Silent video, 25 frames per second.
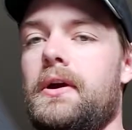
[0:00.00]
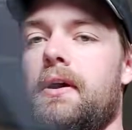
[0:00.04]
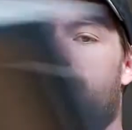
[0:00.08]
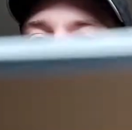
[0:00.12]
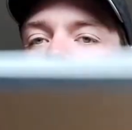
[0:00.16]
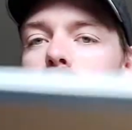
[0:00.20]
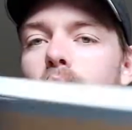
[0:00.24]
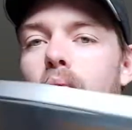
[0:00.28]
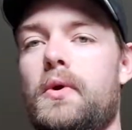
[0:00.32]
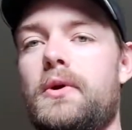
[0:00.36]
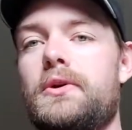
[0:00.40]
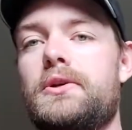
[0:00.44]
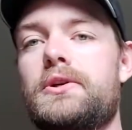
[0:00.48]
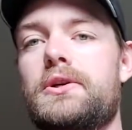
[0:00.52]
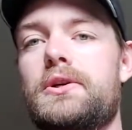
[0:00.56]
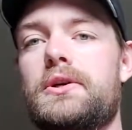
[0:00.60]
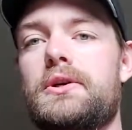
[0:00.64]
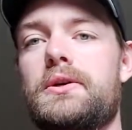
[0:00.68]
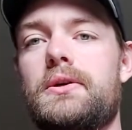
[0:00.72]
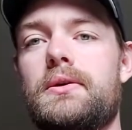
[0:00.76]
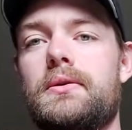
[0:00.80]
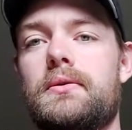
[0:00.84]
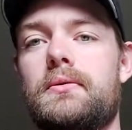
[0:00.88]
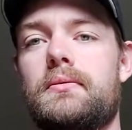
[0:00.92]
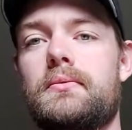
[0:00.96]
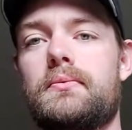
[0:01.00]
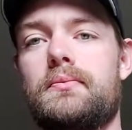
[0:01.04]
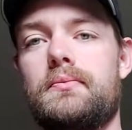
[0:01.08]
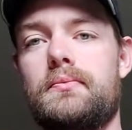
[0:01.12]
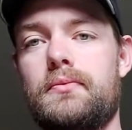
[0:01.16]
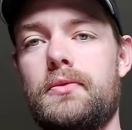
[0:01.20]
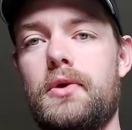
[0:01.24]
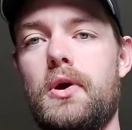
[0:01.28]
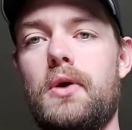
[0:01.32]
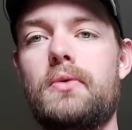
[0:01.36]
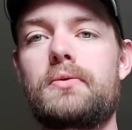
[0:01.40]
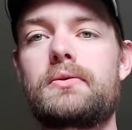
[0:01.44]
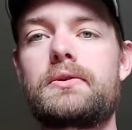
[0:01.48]
out which
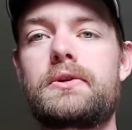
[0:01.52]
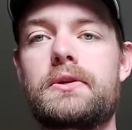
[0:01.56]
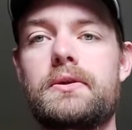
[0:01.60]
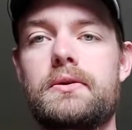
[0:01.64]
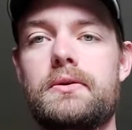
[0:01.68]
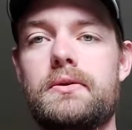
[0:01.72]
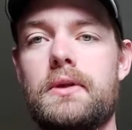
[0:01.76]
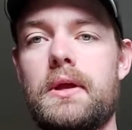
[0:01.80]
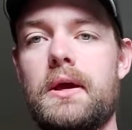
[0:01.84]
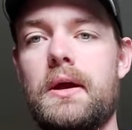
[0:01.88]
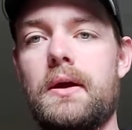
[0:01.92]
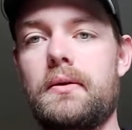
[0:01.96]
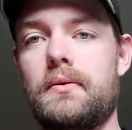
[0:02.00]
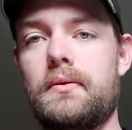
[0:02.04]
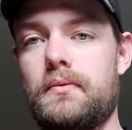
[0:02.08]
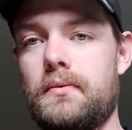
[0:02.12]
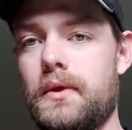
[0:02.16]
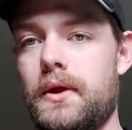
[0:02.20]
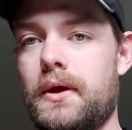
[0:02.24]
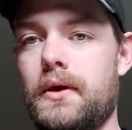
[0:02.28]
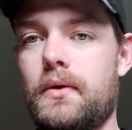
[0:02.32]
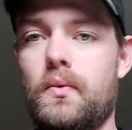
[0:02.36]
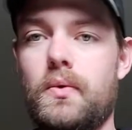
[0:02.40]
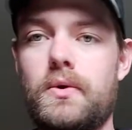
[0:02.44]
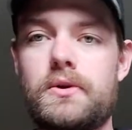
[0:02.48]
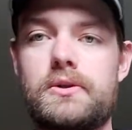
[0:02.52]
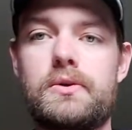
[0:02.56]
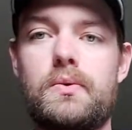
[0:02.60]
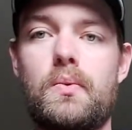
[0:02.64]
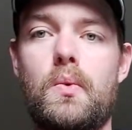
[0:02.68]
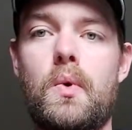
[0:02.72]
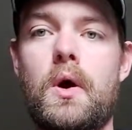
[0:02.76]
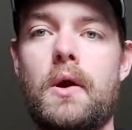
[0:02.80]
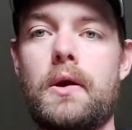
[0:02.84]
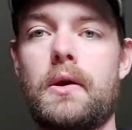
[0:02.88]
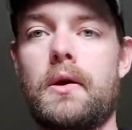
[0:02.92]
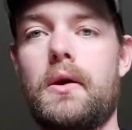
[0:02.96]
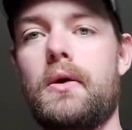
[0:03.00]
notes that, like, what's the
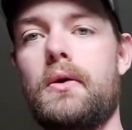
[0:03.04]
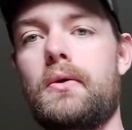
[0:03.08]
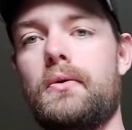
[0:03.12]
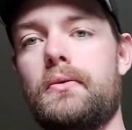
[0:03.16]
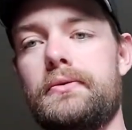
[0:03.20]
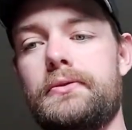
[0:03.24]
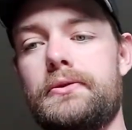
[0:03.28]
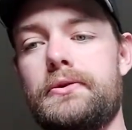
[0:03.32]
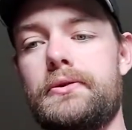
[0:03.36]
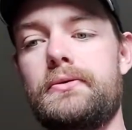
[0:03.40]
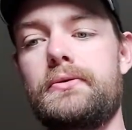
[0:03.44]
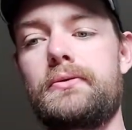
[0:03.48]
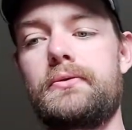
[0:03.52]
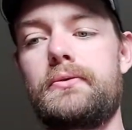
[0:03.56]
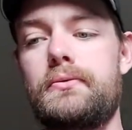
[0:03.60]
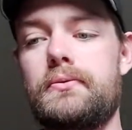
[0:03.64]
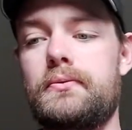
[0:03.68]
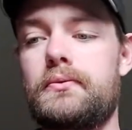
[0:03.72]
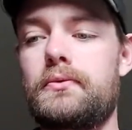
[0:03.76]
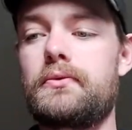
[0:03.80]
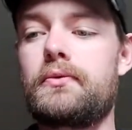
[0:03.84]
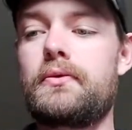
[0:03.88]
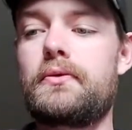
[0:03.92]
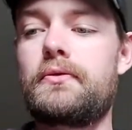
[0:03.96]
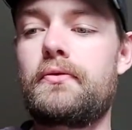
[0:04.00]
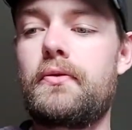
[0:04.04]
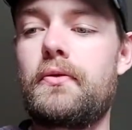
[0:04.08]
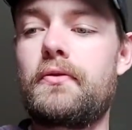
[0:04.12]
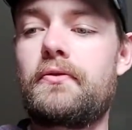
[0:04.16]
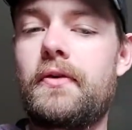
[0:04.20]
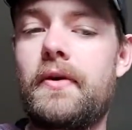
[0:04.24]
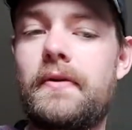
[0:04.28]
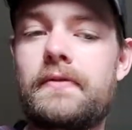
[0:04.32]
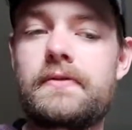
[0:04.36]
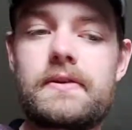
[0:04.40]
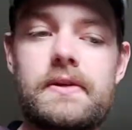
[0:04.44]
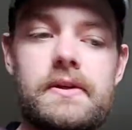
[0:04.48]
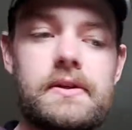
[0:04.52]
1 note, 2, 3, 4,
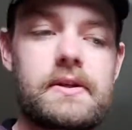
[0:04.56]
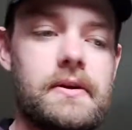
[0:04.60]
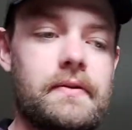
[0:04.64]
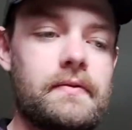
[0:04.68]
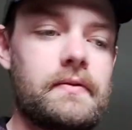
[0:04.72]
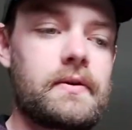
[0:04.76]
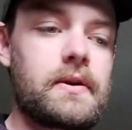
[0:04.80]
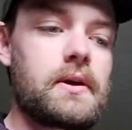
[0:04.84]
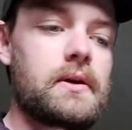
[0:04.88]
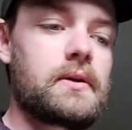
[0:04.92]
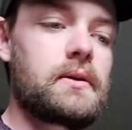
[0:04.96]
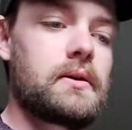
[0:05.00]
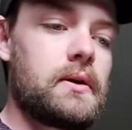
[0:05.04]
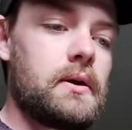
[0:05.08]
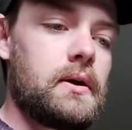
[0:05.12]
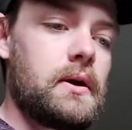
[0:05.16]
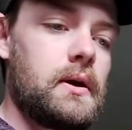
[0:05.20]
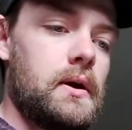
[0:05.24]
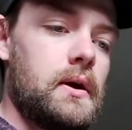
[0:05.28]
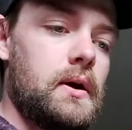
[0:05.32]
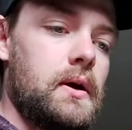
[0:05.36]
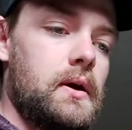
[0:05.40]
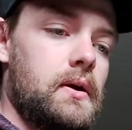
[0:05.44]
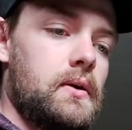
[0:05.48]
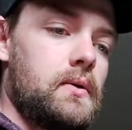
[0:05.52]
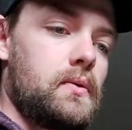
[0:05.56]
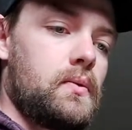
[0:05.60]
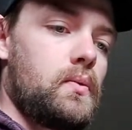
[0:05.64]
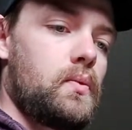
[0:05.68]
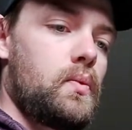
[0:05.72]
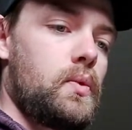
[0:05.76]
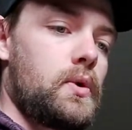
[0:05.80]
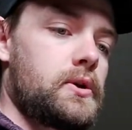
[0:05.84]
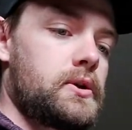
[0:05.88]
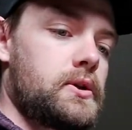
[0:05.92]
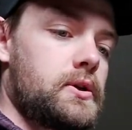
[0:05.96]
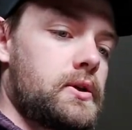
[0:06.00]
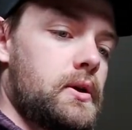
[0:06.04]
5, 6, 7, 8,
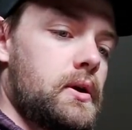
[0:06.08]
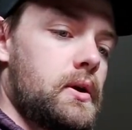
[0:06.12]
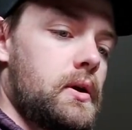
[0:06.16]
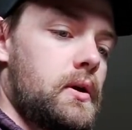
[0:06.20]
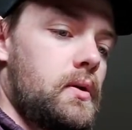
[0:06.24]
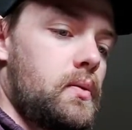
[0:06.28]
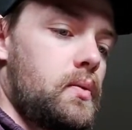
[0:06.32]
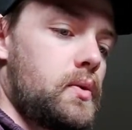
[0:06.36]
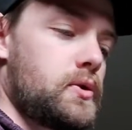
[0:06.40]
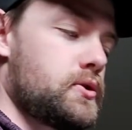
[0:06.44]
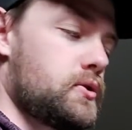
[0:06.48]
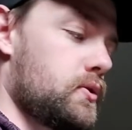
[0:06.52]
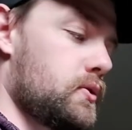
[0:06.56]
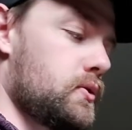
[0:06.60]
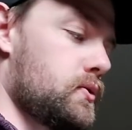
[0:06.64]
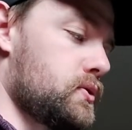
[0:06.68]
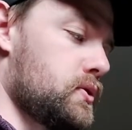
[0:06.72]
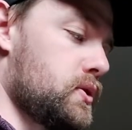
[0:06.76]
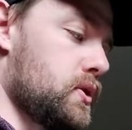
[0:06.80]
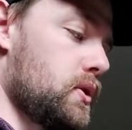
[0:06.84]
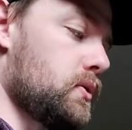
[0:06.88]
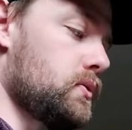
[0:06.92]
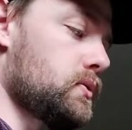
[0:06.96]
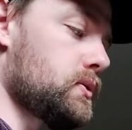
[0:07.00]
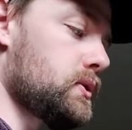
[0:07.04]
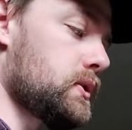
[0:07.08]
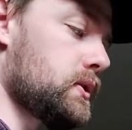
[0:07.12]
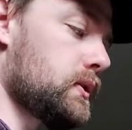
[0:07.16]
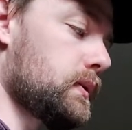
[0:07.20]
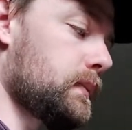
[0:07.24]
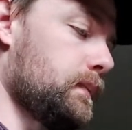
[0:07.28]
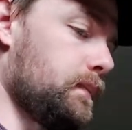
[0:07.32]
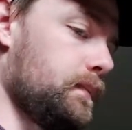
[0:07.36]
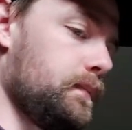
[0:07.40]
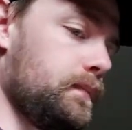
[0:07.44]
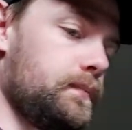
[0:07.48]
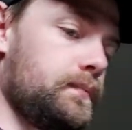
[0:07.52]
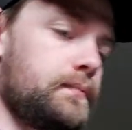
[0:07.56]
which are those notes.
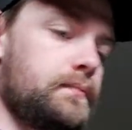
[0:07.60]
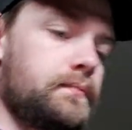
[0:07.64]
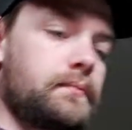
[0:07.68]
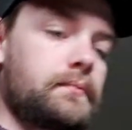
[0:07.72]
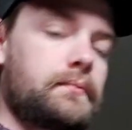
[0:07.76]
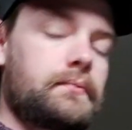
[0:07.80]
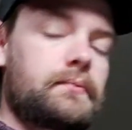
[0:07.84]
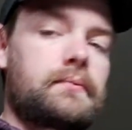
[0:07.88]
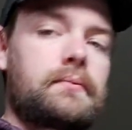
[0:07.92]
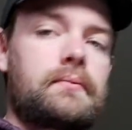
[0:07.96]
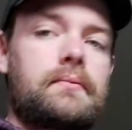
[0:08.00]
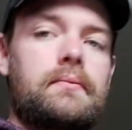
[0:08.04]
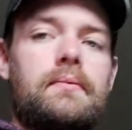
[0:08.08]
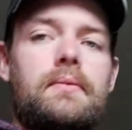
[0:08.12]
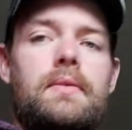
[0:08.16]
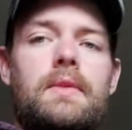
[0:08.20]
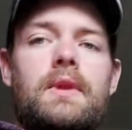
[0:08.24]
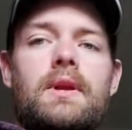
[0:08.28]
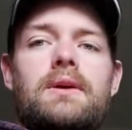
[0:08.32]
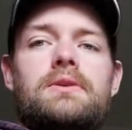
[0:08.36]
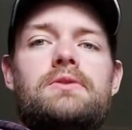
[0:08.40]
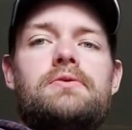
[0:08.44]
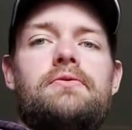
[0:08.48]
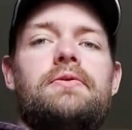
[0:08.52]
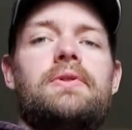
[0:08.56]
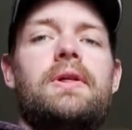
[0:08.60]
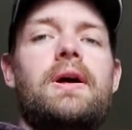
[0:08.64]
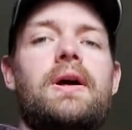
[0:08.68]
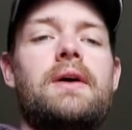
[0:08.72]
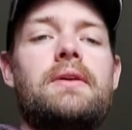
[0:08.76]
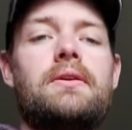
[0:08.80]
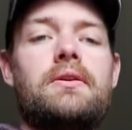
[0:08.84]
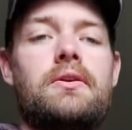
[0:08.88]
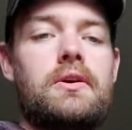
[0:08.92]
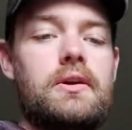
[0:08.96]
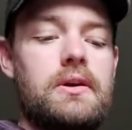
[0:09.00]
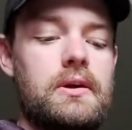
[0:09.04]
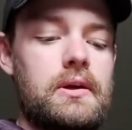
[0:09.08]
So for
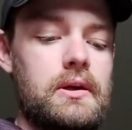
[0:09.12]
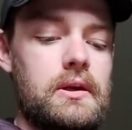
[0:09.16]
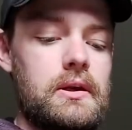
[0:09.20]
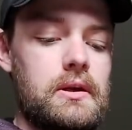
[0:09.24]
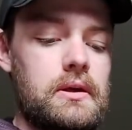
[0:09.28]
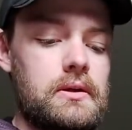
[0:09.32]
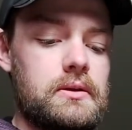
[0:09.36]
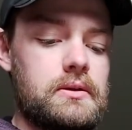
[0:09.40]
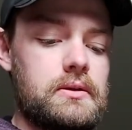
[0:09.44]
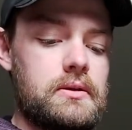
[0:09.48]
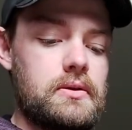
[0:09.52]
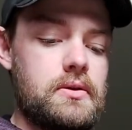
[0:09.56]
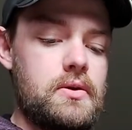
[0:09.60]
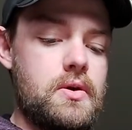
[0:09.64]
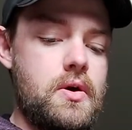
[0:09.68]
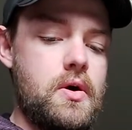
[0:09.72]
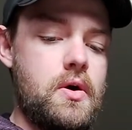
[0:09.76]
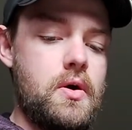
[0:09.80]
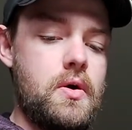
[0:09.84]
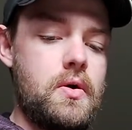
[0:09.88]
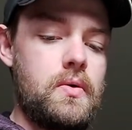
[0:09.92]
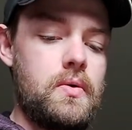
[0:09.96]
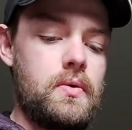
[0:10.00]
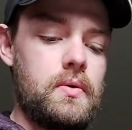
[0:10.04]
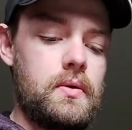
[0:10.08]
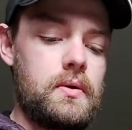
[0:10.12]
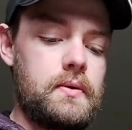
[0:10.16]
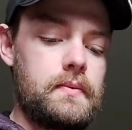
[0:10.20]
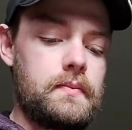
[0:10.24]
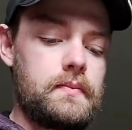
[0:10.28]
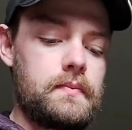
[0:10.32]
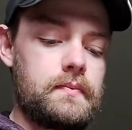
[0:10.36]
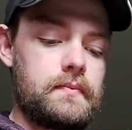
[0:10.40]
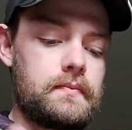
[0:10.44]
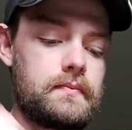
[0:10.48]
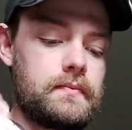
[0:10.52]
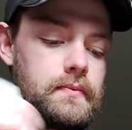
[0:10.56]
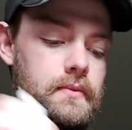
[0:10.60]
that, you're going to need to know,
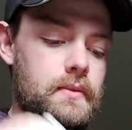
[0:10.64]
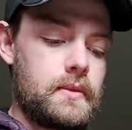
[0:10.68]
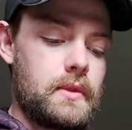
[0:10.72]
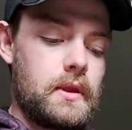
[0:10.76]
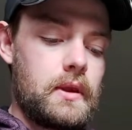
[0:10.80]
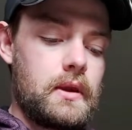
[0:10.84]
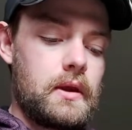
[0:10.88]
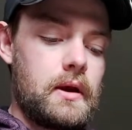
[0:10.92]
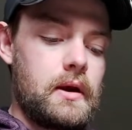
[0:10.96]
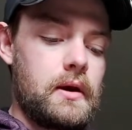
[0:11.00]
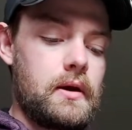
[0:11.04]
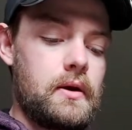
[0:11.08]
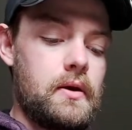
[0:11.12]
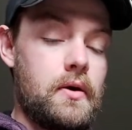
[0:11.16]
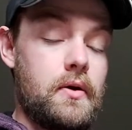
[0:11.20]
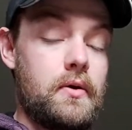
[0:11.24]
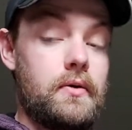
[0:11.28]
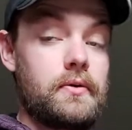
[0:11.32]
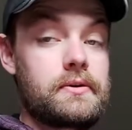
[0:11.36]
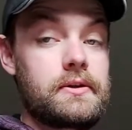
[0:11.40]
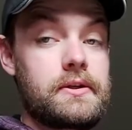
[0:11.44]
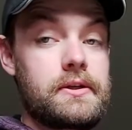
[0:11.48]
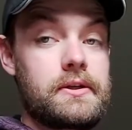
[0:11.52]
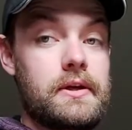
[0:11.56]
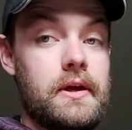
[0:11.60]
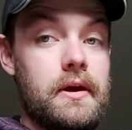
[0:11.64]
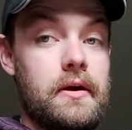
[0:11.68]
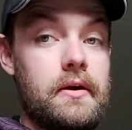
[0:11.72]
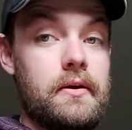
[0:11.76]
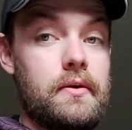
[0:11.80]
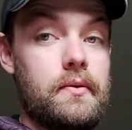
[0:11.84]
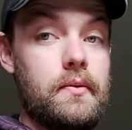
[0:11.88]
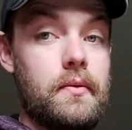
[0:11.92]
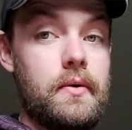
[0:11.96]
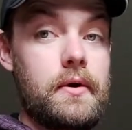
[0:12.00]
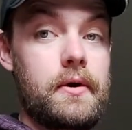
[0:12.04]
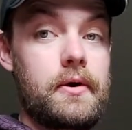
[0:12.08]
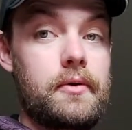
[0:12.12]
I know it's a scary
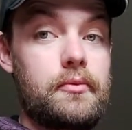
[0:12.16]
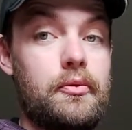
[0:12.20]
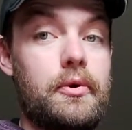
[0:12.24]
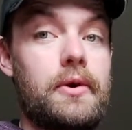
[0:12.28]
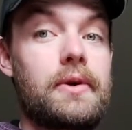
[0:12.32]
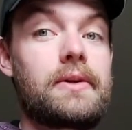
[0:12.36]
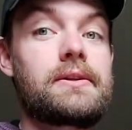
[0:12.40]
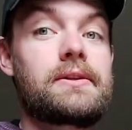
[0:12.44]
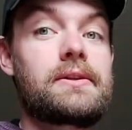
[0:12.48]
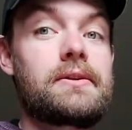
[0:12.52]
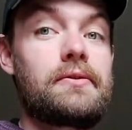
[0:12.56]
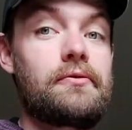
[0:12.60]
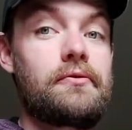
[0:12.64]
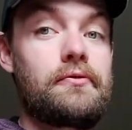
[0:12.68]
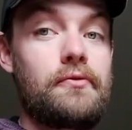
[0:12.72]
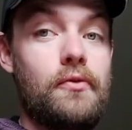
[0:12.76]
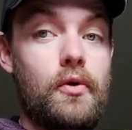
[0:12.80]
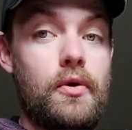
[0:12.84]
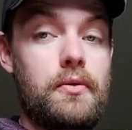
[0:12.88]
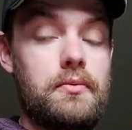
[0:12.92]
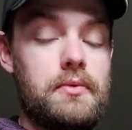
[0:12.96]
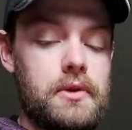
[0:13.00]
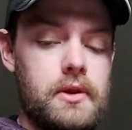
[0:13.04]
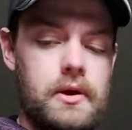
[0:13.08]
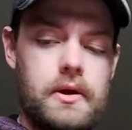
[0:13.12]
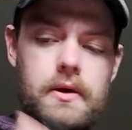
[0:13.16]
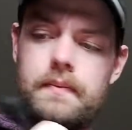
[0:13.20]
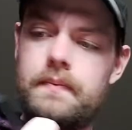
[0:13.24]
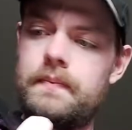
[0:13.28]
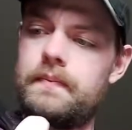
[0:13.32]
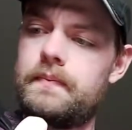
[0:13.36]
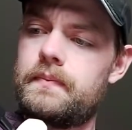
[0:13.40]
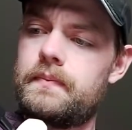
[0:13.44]
word, but it's the formula.